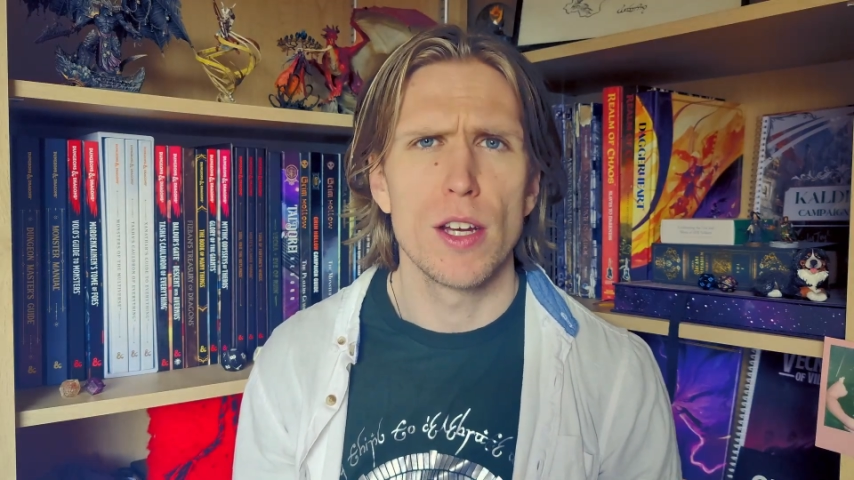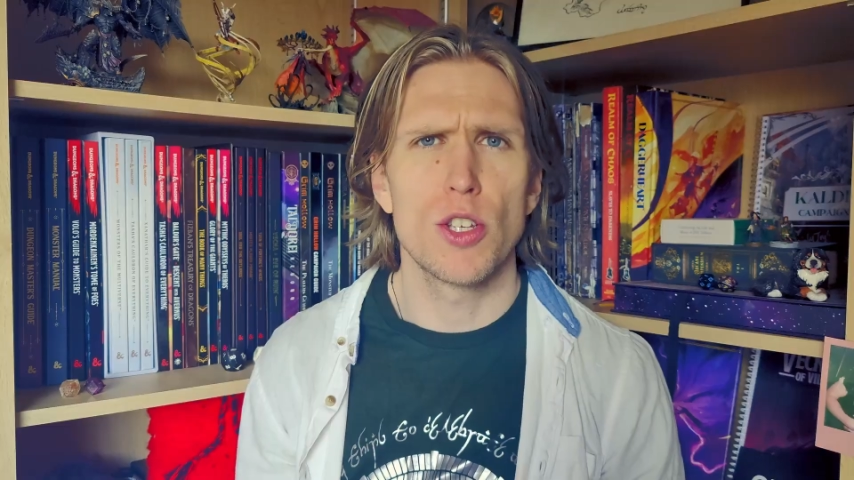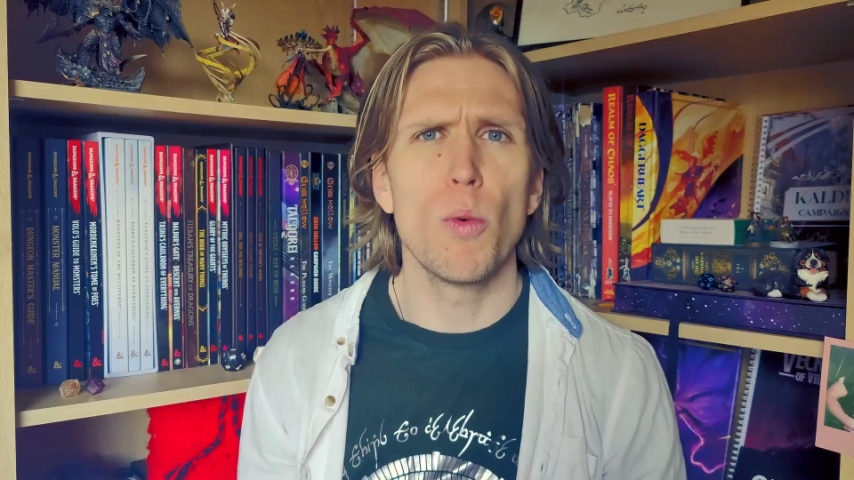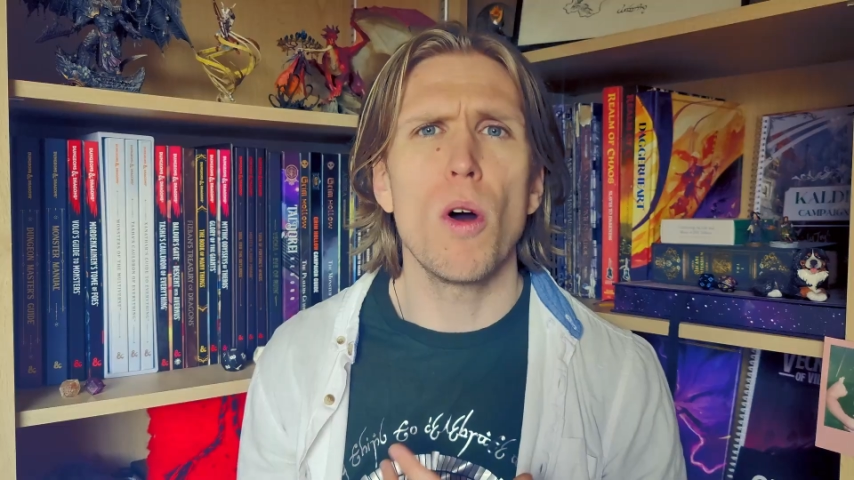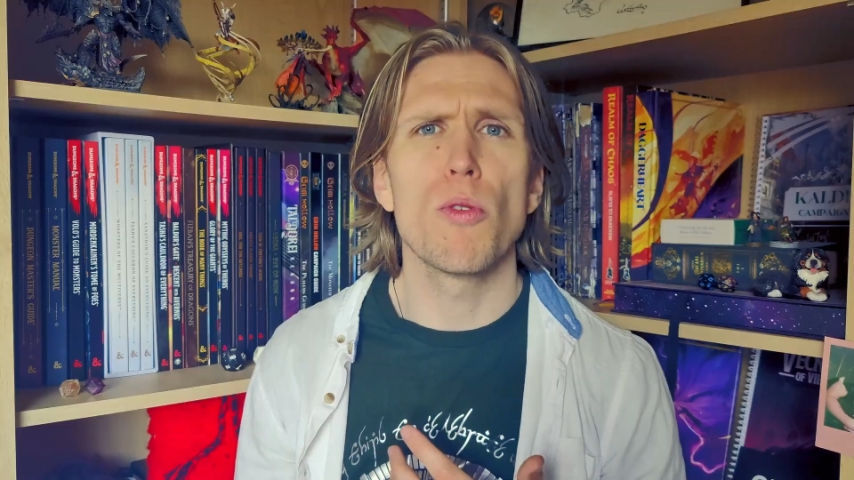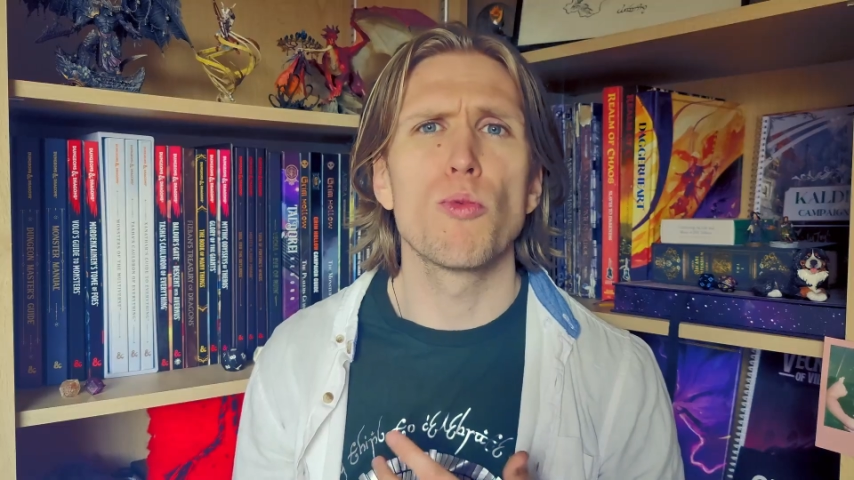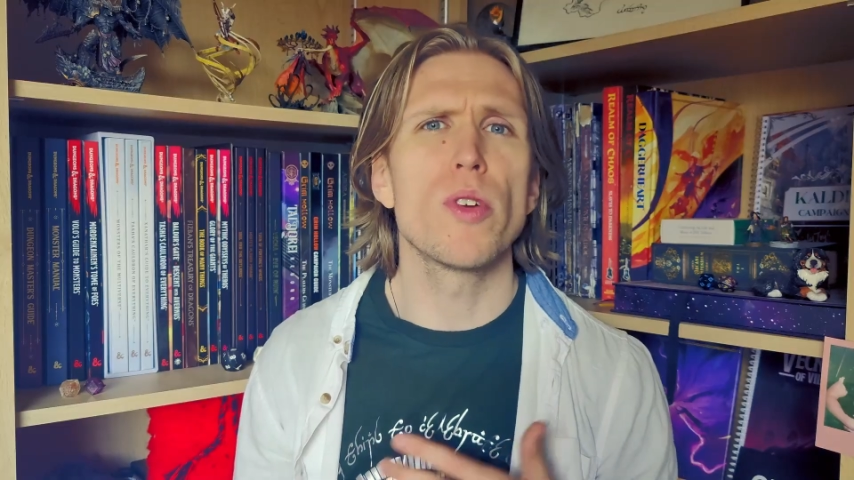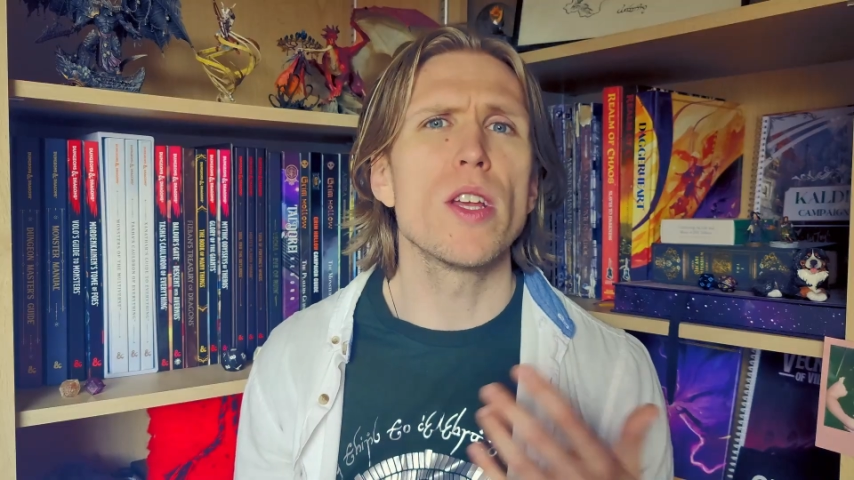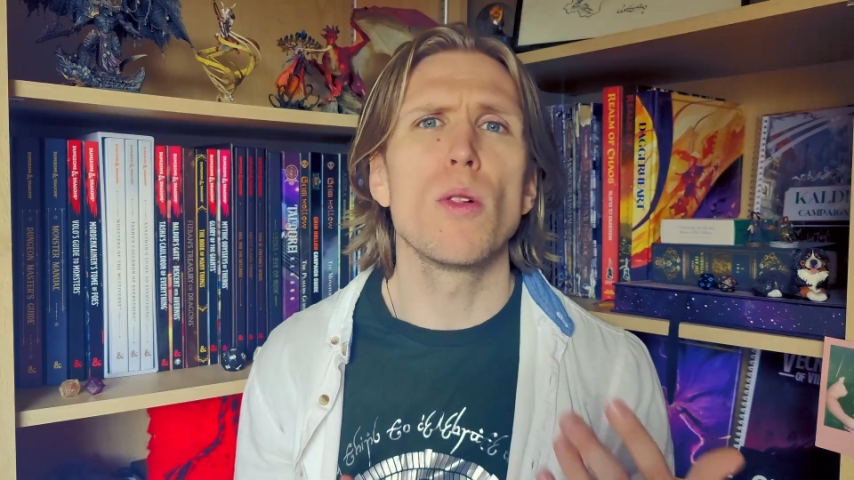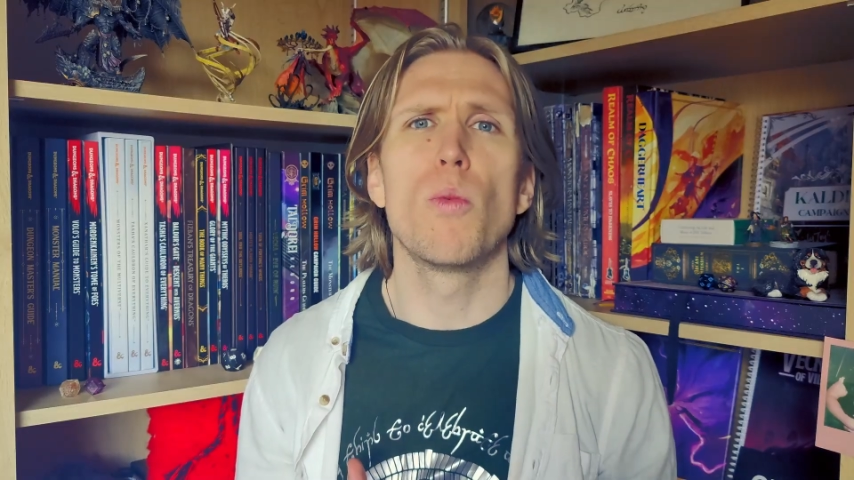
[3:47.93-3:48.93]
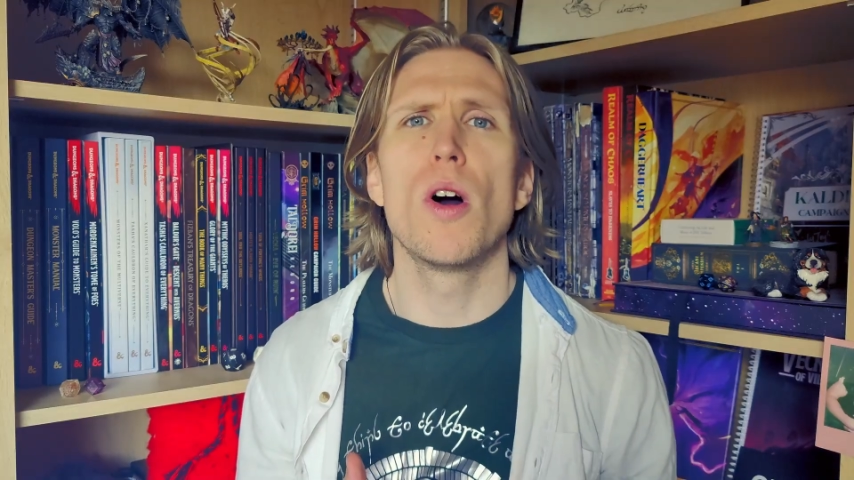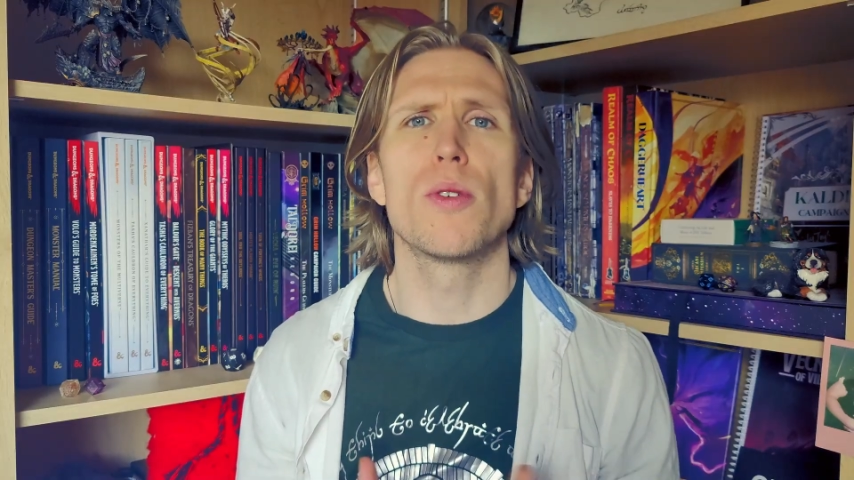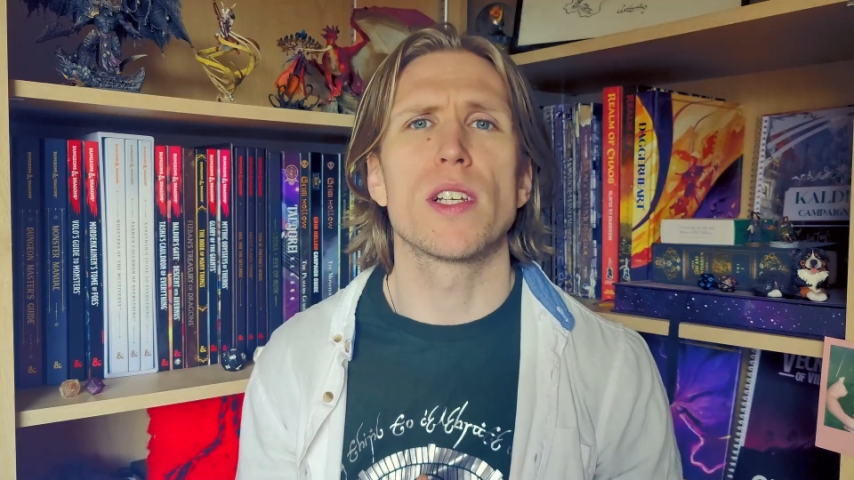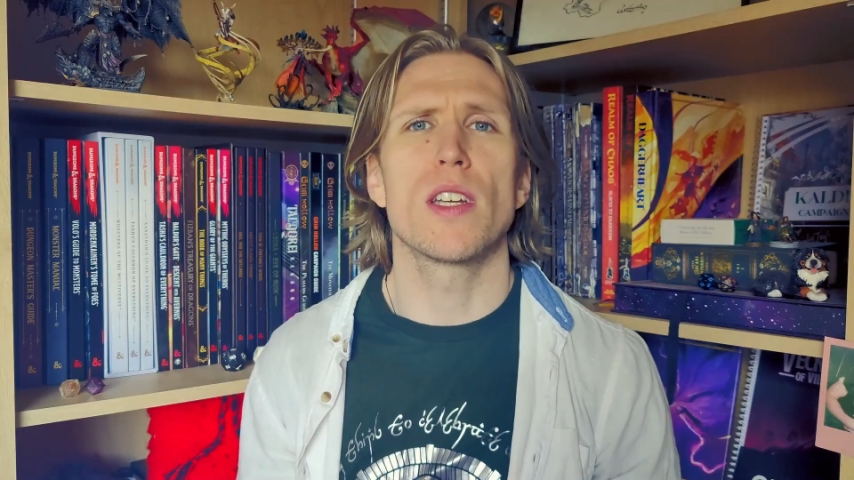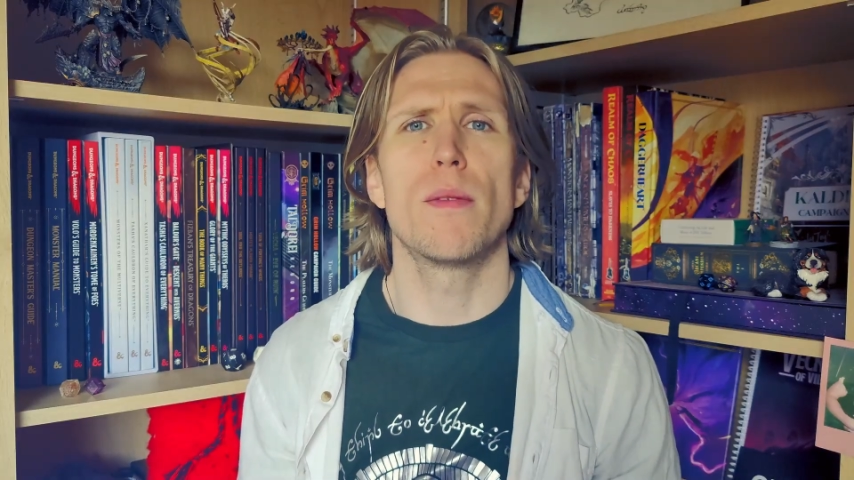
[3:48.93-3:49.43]
So what real
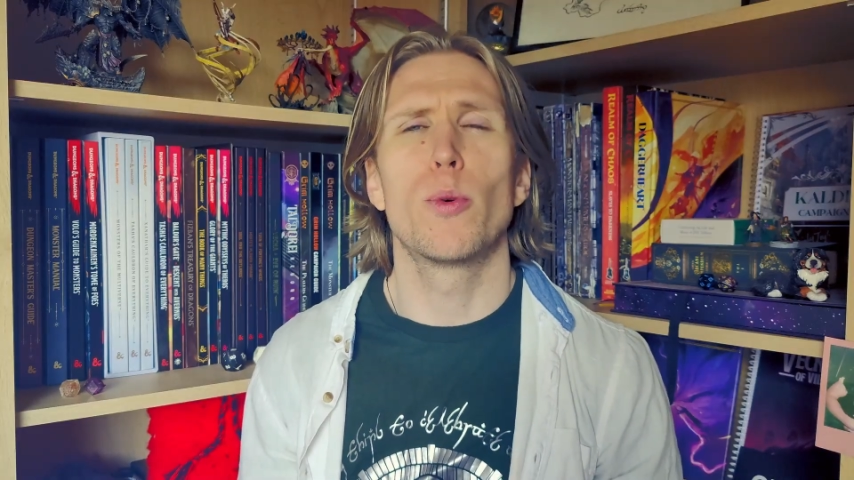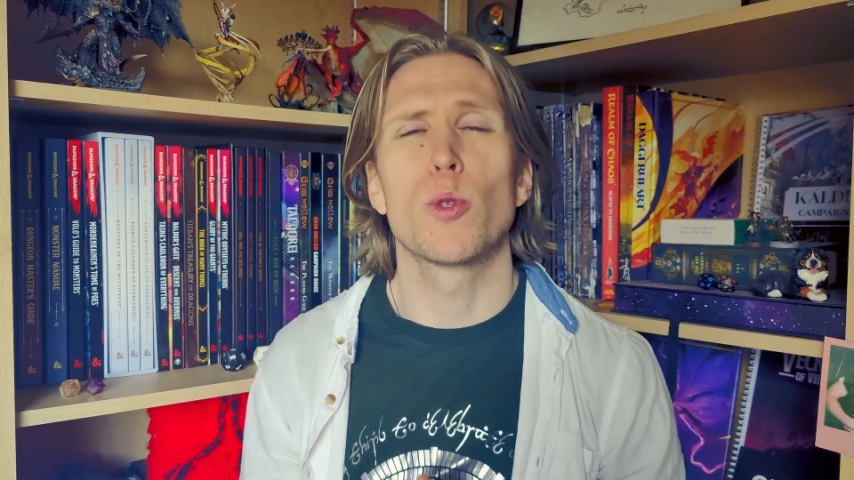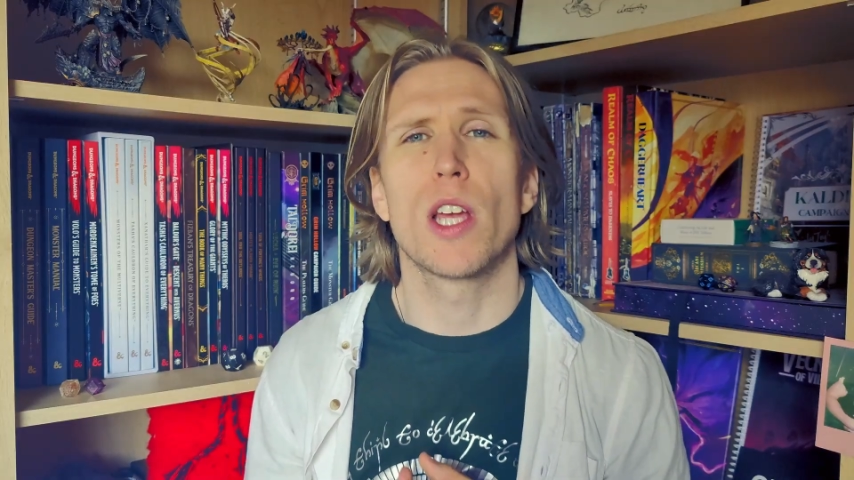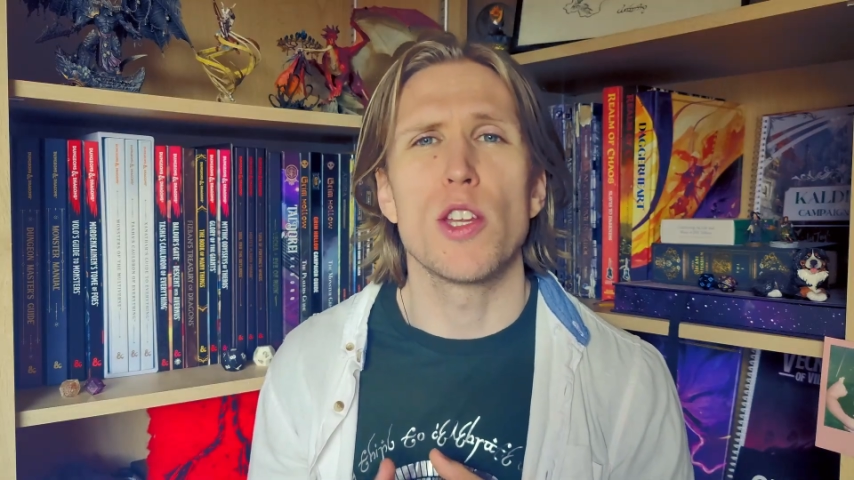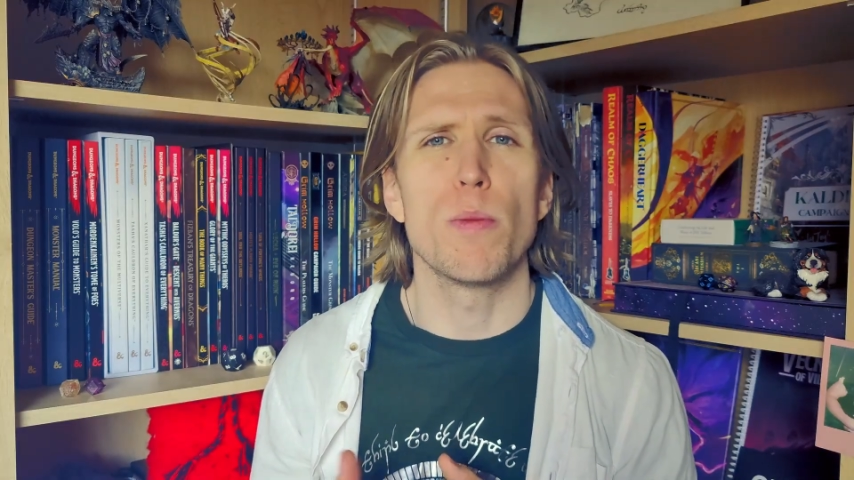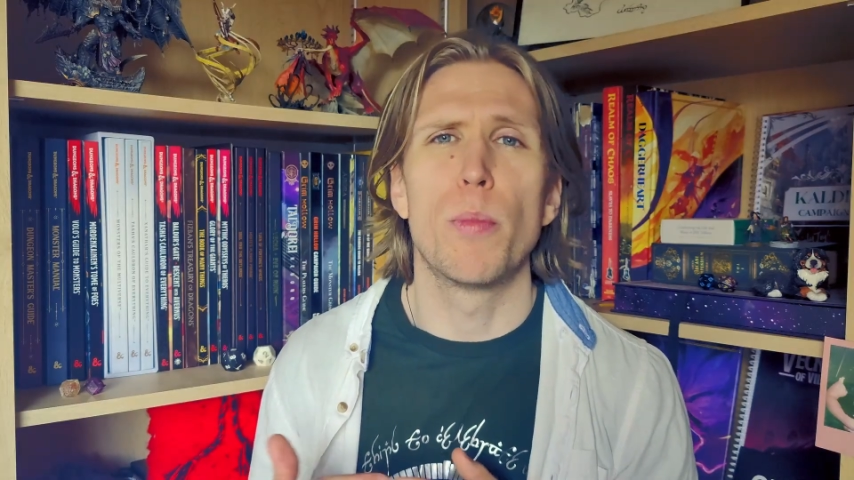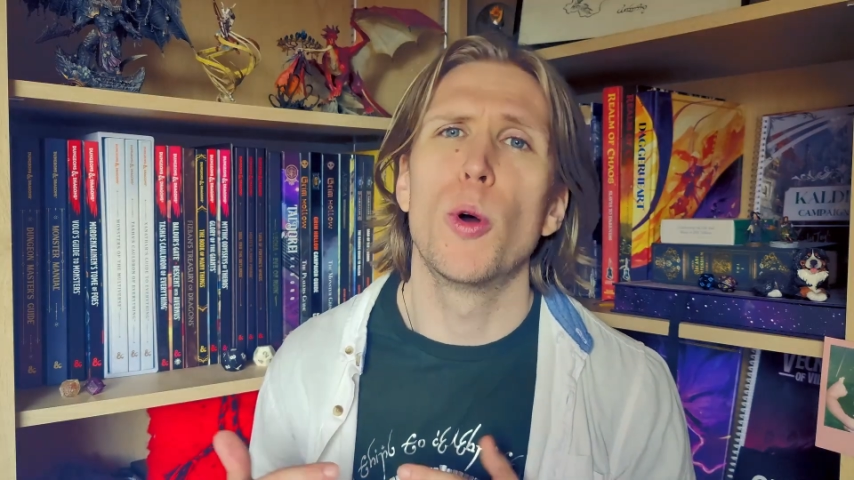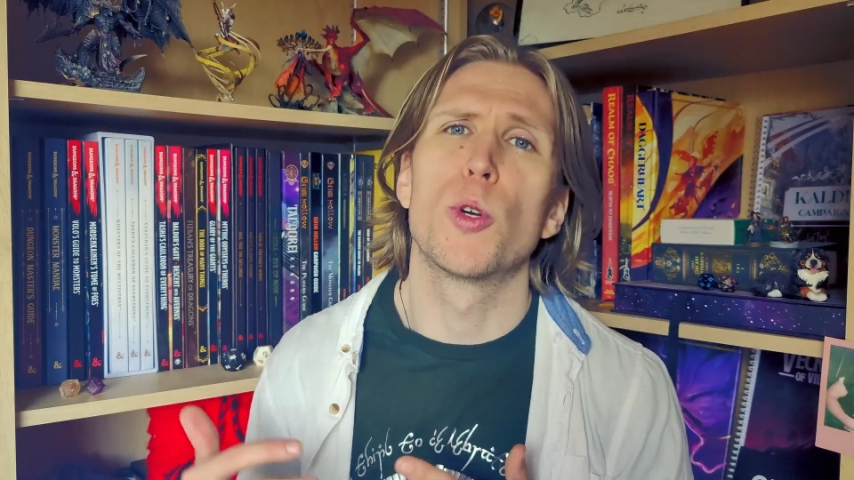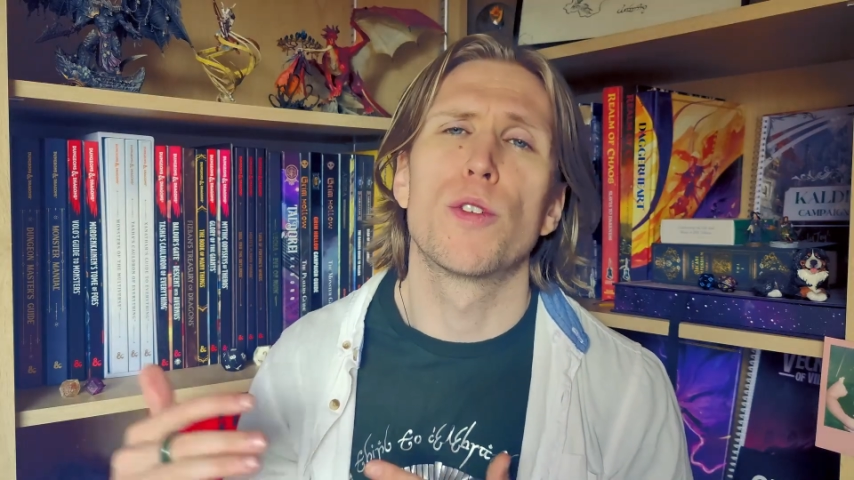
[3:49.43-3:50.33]
world examples can you push